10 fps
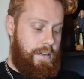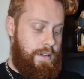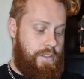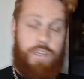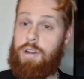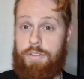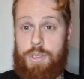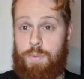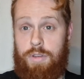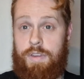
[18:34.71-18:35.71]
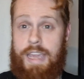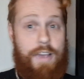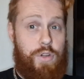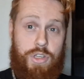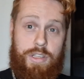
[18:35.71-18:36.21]
Do you like this movie? Have
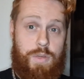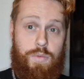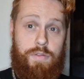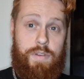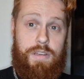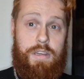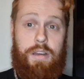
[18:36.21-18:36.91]
you seen this movie?